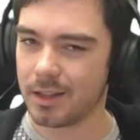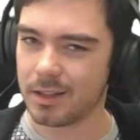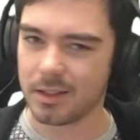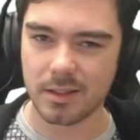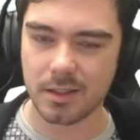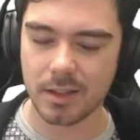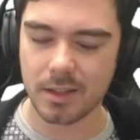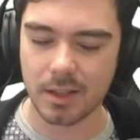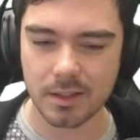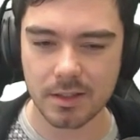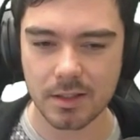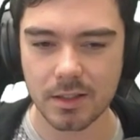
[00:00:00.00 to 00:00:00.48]

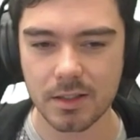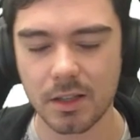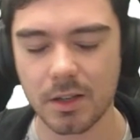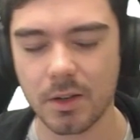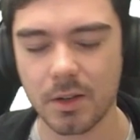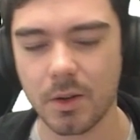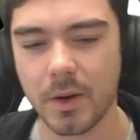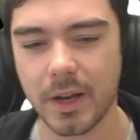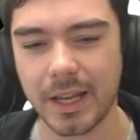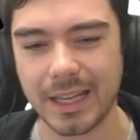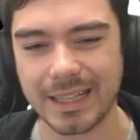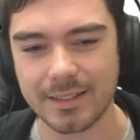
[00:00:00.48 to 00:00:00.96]
It's just
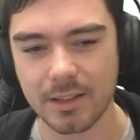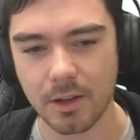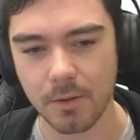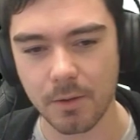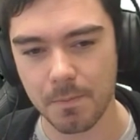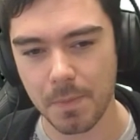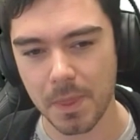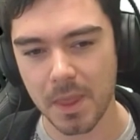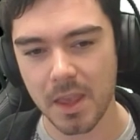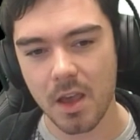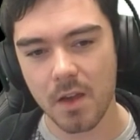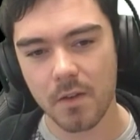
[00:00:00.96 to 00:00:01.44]
annoying. So
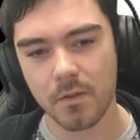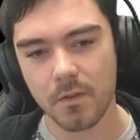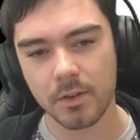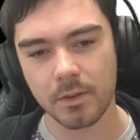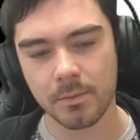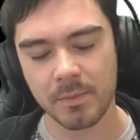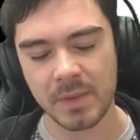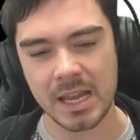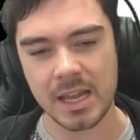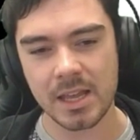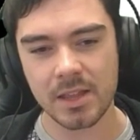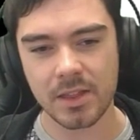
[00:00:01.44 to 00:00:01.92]
for
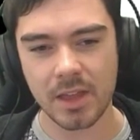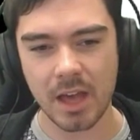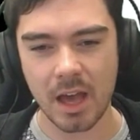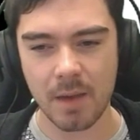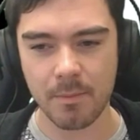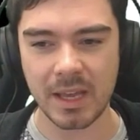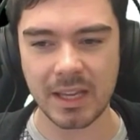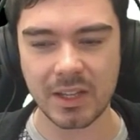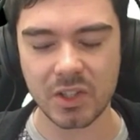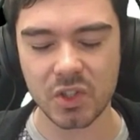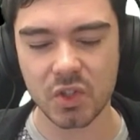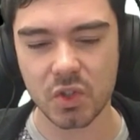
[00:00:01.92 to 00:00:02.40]
me, that
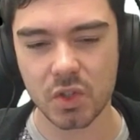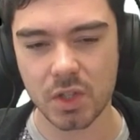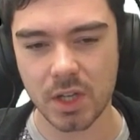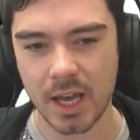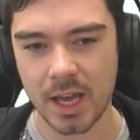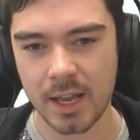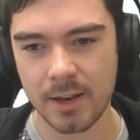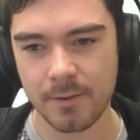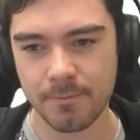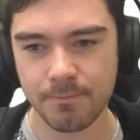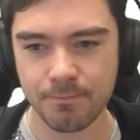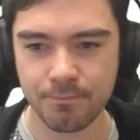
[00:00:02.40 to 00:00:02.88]
makes
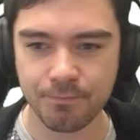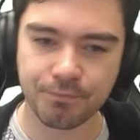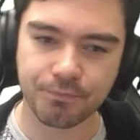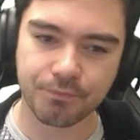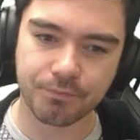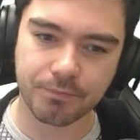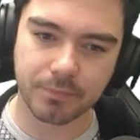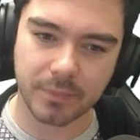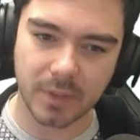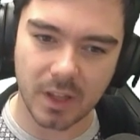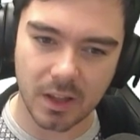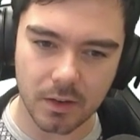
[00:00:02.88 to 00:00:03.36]
Chen
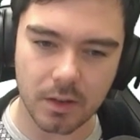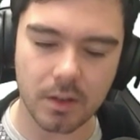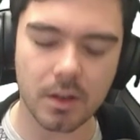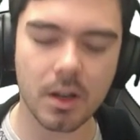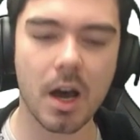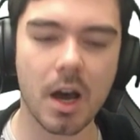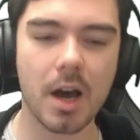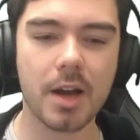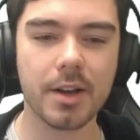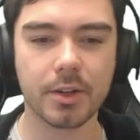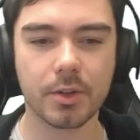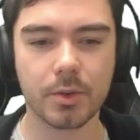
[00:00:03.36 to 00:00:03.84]

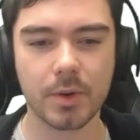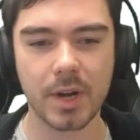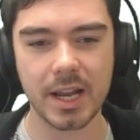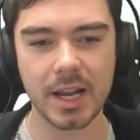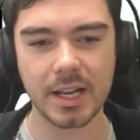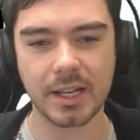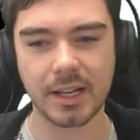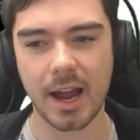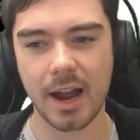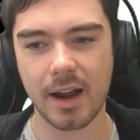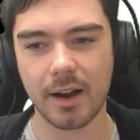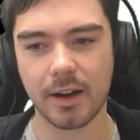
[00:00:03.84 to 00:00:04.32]
not a
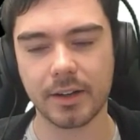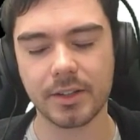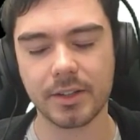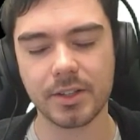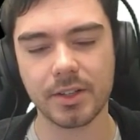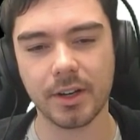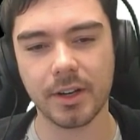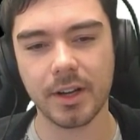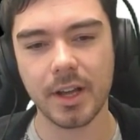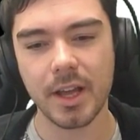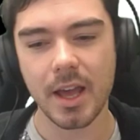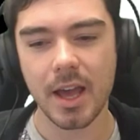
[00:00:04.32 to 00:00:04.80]
great
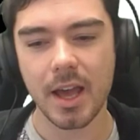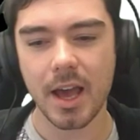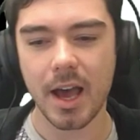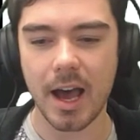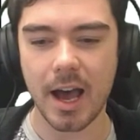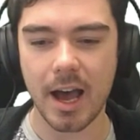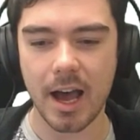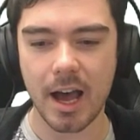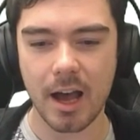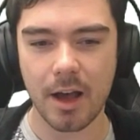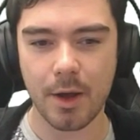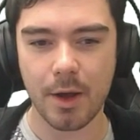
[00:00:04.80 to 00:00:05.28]
character.
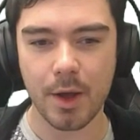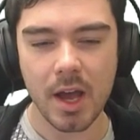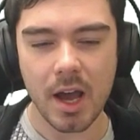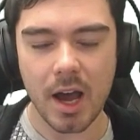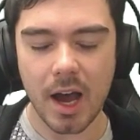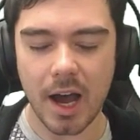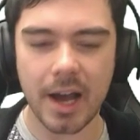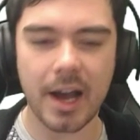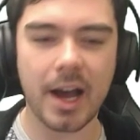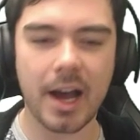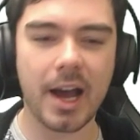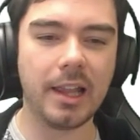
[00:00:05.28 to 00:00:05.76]

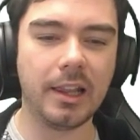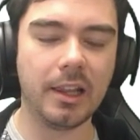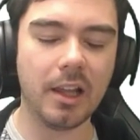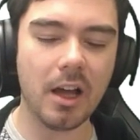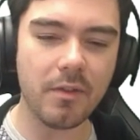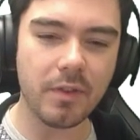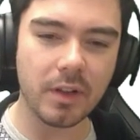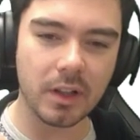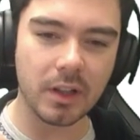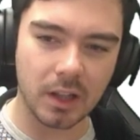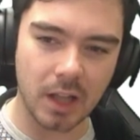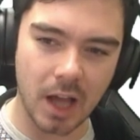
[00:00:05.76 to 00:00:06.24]
I
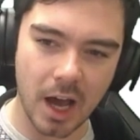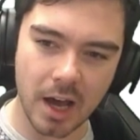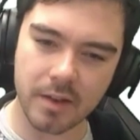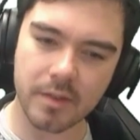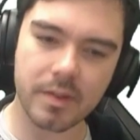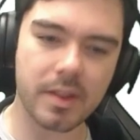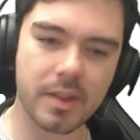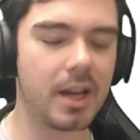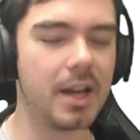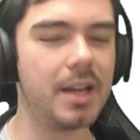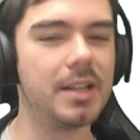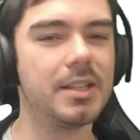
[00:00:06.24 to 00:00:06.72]
love a lot
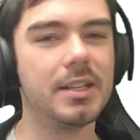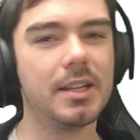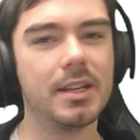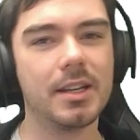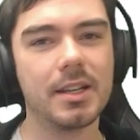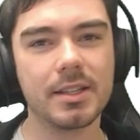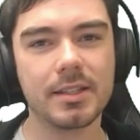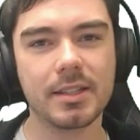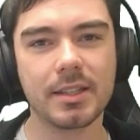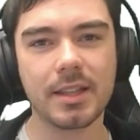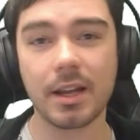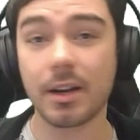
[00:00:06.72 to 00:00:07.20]
of the
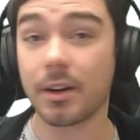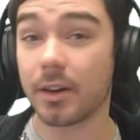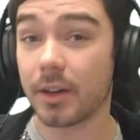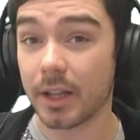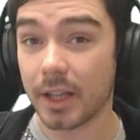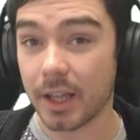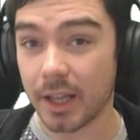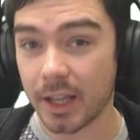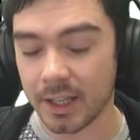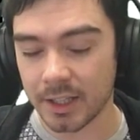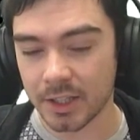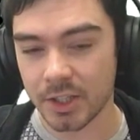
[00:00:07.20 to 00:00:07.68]
ideas that are
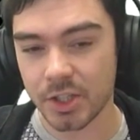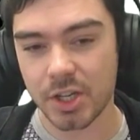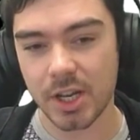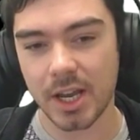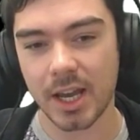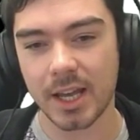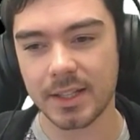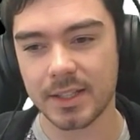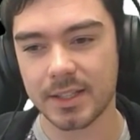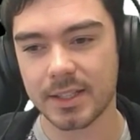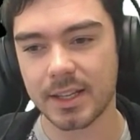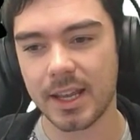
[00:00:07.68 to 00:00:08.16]
in
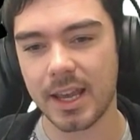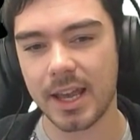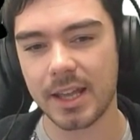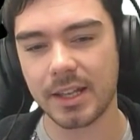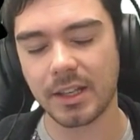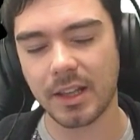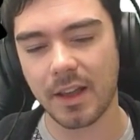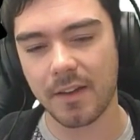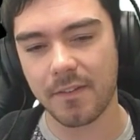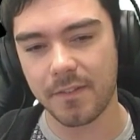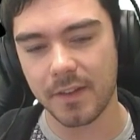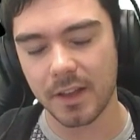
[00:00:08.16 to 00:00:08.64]
Chen's kit,
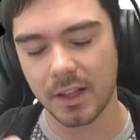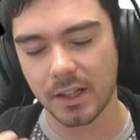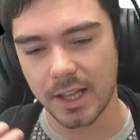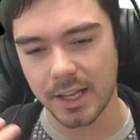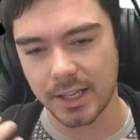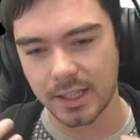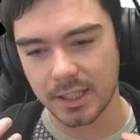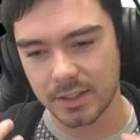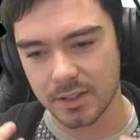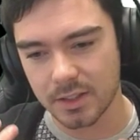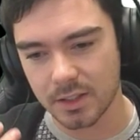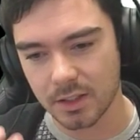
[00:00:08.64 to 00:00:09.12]
and I feel
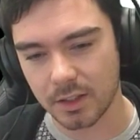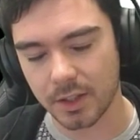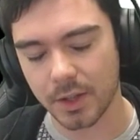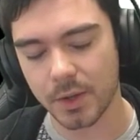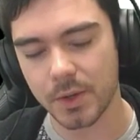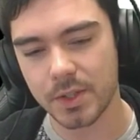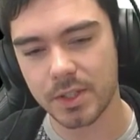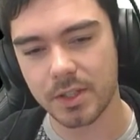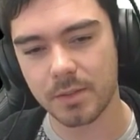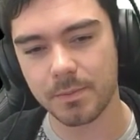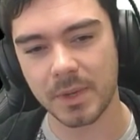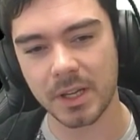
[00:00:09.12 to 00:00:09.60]
like it's
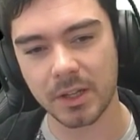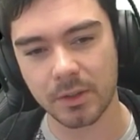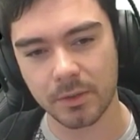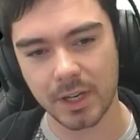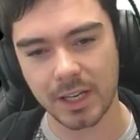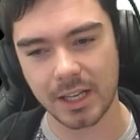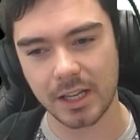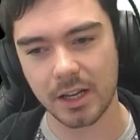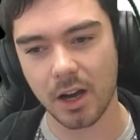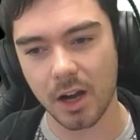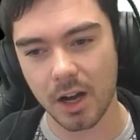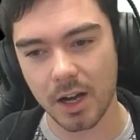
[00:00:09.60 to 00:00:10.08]
close to being
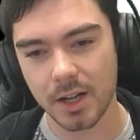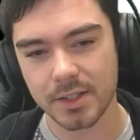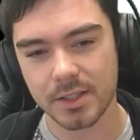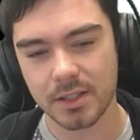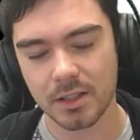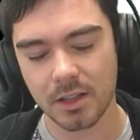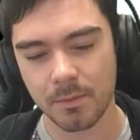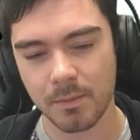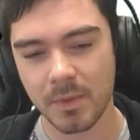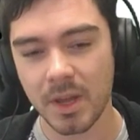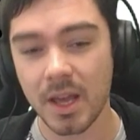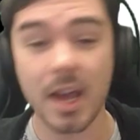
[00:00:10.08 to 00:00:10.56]
really
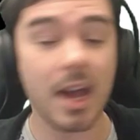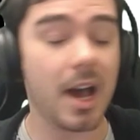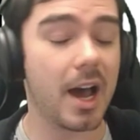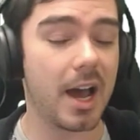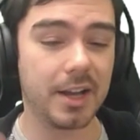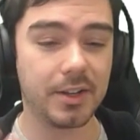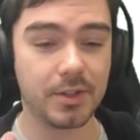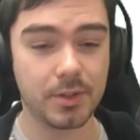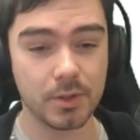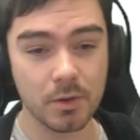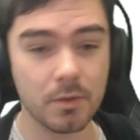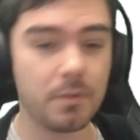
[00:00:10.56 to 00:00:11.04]
awesome.
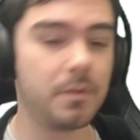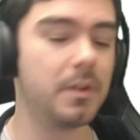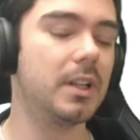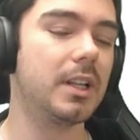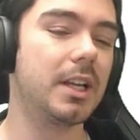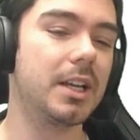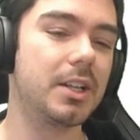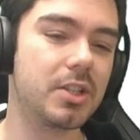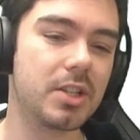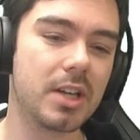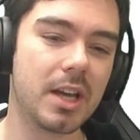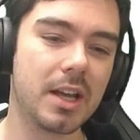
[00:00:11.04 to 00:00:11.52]
I do feel
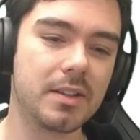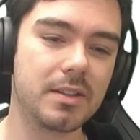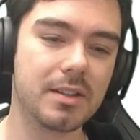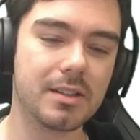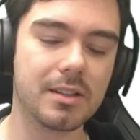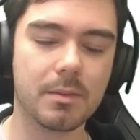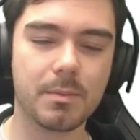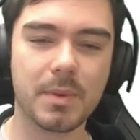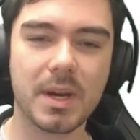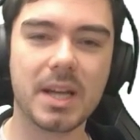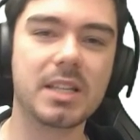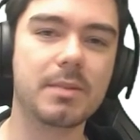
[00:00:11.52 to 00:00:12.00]
like Chen's in
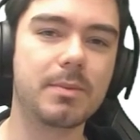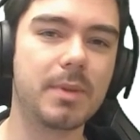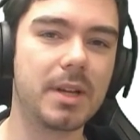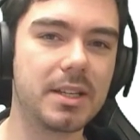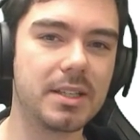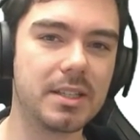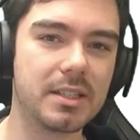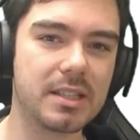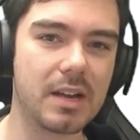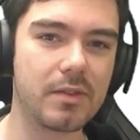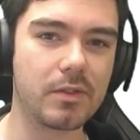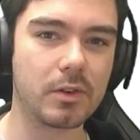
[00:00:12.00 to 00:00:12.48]
the best
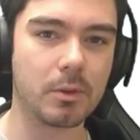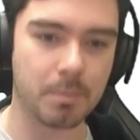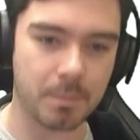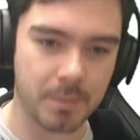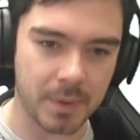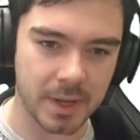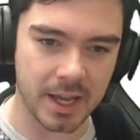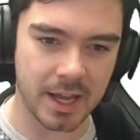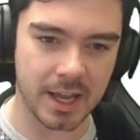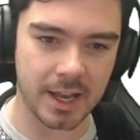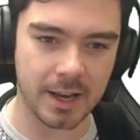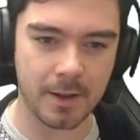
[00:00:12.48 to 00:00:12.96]
place he's ever
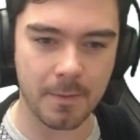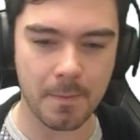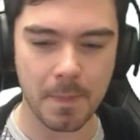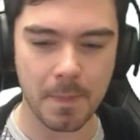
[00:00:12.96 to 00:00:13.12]
been,